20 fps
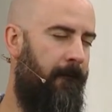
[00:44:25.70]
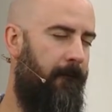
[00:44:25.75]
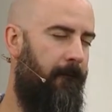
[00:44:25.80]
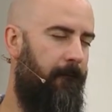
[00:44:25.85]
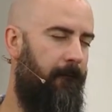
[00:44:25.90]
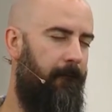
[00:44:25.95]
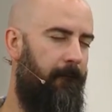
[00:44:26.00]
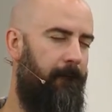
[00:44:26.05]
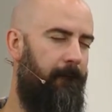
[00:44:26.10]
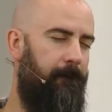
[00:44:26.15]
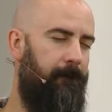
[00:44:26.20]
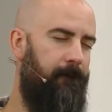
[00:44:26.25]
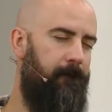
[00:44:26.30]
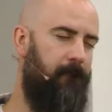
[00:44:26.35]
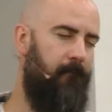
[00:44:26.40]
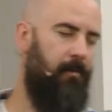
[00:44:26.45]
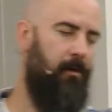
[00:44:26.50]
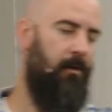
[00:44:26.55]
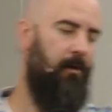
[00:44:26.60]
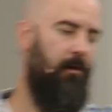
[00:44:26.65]
uh,
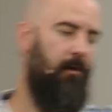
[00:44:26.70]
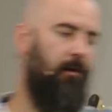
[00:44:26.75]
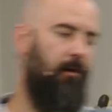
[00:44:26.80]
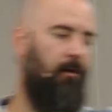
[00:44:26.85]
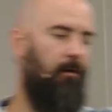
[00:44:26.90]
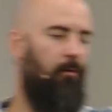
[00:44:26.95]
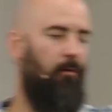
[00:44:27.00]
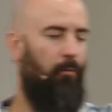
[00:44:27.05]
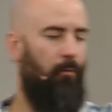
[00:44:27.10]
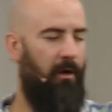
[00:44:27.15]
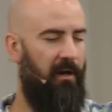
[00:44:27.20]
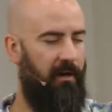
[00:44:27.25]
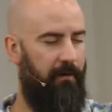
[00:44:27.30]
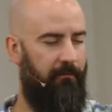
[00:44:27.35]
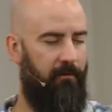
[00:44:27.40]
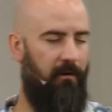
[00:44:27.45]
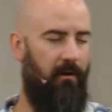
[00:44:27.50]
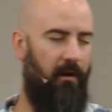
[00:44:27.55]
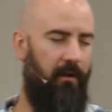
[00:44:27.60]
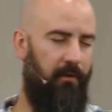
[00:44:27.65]
or
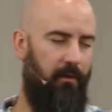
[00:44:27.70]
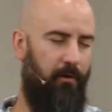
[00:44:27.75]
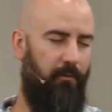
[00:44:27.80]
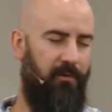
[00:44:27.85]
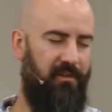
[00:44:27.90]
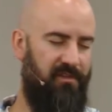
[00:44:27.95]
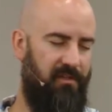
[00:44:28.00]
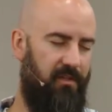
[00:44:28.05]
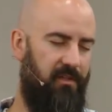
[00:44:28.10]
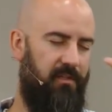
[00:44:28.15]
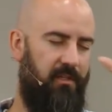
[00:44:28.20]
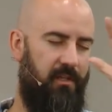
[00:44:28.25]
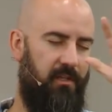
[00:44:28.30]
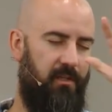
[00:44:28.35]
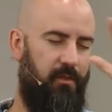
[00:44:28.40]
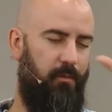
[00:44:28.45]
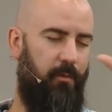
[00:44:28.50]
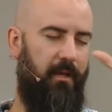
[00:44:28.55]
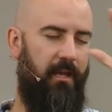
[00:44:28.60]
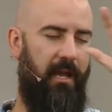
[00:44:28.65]
whatever other
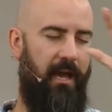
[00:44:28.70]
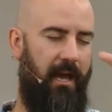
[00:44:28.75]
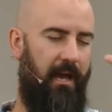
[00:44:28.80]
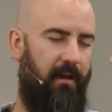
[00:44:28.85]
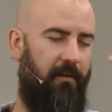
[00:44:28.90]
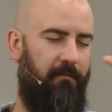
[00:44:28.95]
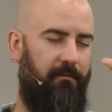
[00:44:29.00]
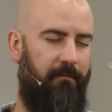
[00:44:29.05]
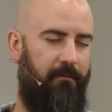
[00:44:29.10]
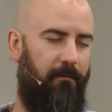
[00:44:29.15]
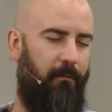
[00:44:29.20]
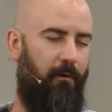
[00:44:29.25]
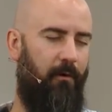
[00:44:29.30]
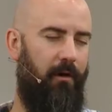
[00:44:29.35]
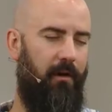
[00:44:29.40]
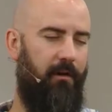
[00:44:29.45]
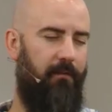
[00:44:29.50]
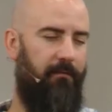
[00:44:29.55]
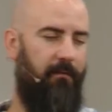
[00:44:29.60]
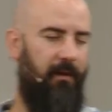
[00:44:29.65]
resistance we have for
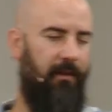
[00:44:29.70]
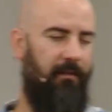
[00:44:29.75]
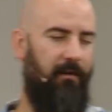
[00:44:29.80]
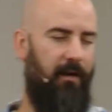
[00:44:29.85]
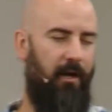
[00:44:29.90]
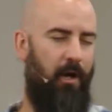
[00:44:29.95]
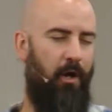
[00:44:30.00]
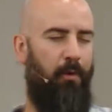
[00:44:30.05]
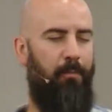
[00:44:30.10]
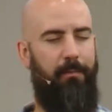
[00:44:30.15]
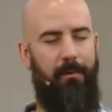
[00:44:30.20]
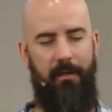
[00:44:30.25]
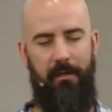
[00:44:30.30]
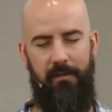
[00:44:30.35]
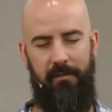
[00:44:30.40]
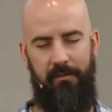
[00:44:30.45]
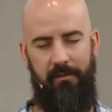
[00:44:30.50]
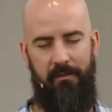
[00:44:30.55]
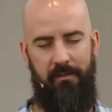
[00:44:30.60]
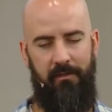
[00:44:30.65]
it. Father, help
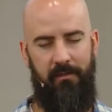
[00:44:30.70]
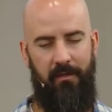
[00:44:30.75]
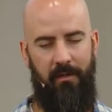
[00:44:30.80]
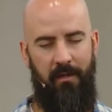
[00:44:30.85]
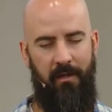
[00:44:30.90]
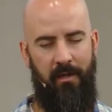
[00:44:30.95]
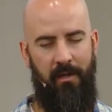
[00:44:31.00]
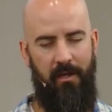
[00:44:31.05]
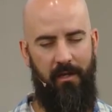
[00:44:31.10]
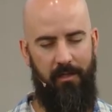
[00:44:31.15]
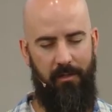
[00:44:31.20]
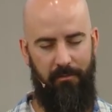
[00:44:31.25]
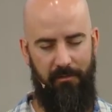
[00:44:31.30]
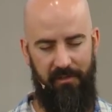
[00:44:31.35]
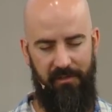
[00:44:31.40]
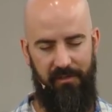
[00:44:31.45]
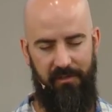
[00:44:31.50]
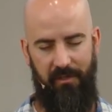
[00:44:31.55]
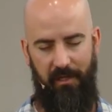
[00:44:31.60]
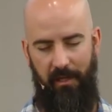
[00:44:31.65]
us to
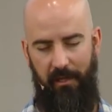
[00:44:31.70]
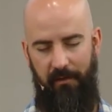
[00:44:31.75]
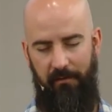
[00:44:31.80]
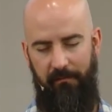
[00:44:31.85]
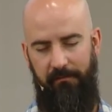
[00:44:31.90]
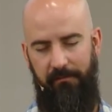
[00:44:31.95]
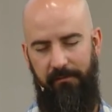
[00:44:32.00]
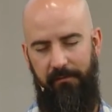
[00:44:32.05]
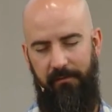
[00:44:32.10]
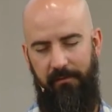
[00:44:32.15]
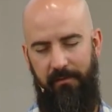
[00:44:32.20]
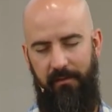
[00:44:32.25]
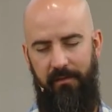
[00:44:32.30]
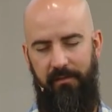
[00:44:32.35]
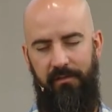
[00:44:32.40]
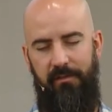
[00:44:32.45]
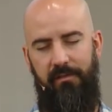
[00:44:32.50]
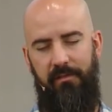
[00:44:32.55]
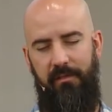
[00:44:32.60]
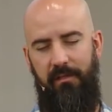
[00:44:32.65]
receive
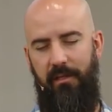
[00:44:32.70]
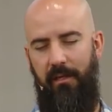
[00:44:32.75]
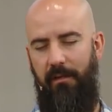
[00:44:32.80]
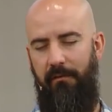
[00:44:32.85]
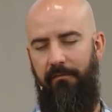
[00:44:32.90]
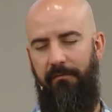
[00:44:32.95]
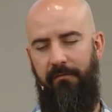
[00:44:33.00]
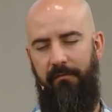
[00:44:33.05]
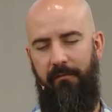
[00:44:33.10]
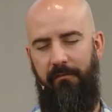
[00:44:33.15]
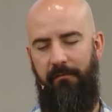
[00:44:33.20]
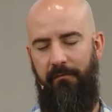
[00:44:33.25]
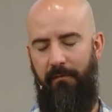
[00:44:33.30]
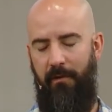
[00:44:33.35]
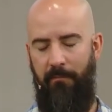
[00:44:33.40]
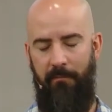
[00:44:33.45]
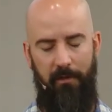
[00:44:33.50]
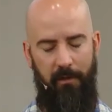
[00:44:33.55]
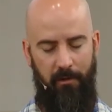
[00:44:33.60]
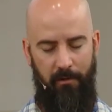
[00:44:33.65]
this gift
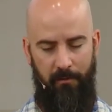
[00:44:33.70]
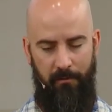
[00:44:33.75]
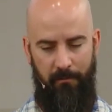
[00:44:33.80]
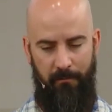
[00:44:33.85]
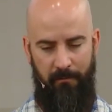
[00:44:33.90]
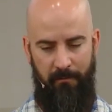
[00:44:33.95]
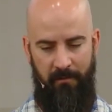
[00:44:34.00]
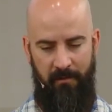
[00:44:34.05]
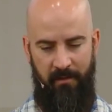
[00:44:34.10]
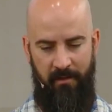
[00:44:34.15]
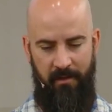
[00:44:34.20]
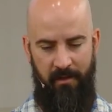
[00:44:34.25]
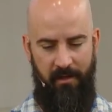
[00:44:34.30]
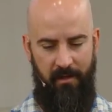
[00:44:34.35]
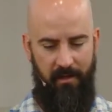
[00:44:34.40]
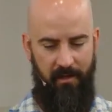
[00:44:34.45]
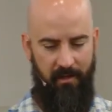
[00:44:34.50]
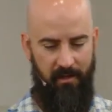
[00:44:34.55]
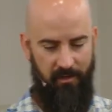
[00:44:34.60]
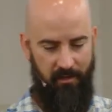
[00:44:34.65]
from you.
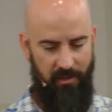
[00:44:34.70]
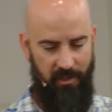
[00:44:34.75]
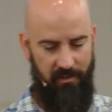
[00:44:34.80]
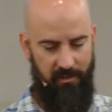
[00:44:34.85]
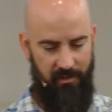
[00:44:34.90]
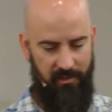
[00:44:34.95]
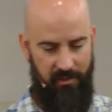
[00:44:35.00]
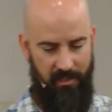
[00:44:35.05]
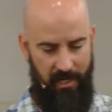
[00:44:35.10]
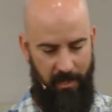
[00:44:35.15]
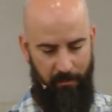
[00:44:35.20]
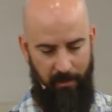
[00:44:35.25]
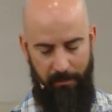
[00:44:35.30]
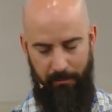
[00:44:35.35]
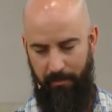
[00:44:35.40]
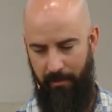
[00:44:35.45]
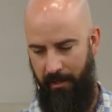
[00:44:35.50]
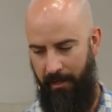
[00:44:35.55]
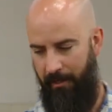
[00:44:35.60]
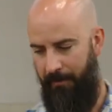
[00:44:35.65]
In Jesus' name we
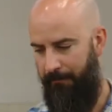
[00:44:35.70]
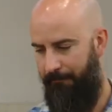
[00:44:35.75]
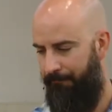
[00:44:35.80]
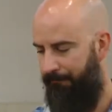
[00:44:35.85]
pray.